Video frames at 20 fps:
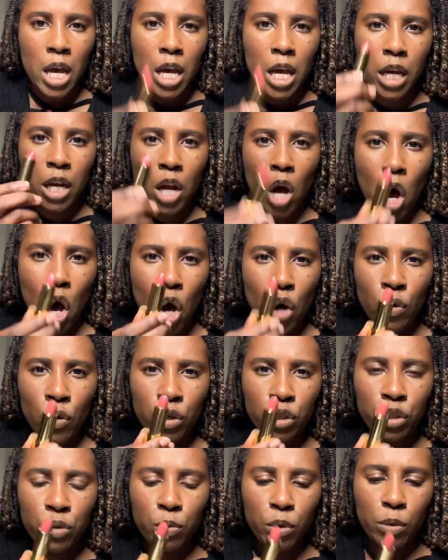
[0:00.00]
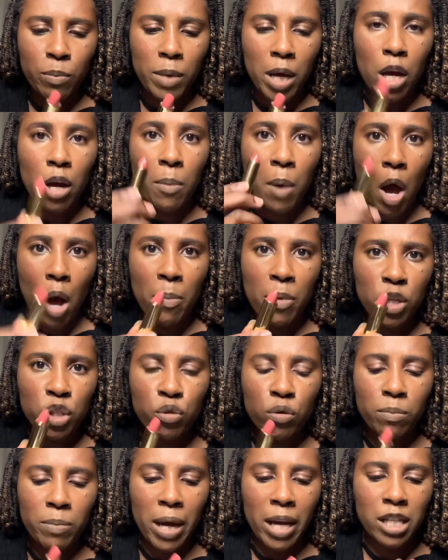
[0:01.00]
It almost
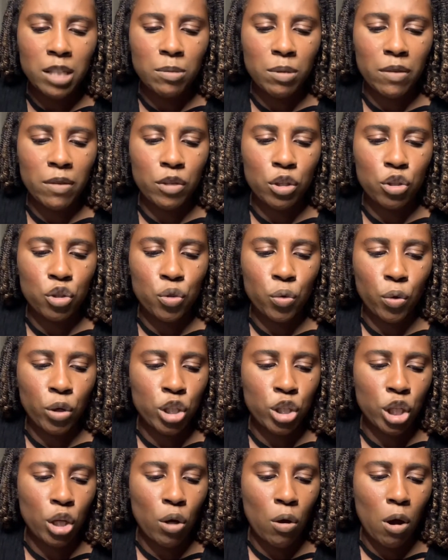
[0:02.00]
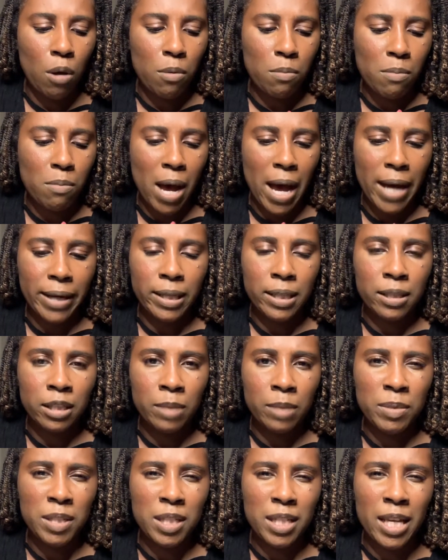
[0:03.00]
reminds me of the Giorgio Armani
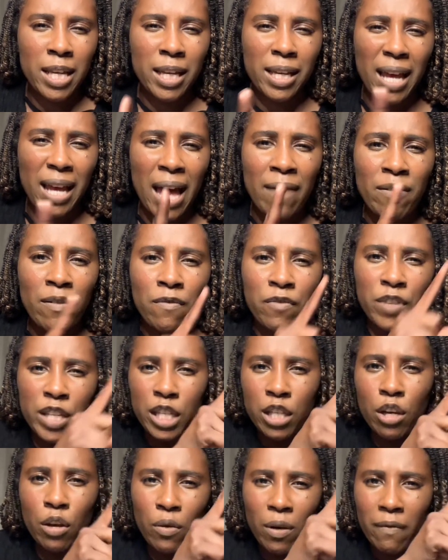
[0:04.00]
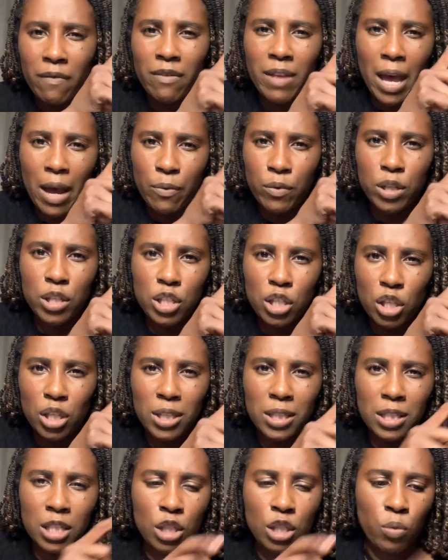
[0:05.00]
lipstick, and I have a video of that one so you
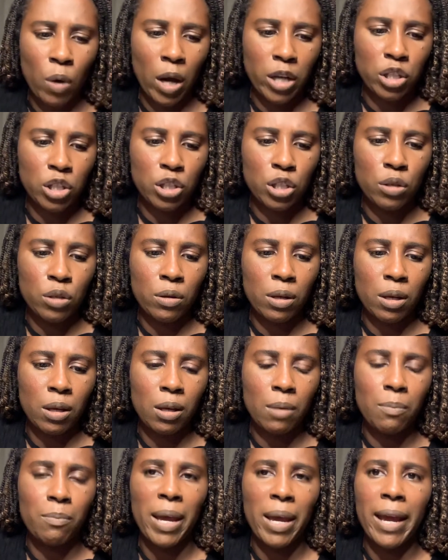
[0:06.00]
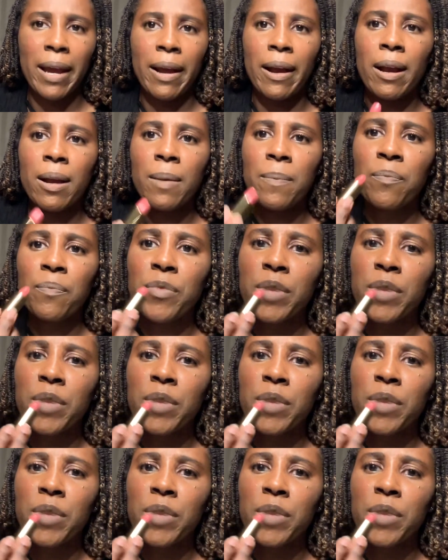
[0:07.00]
can see swatches so you can compare.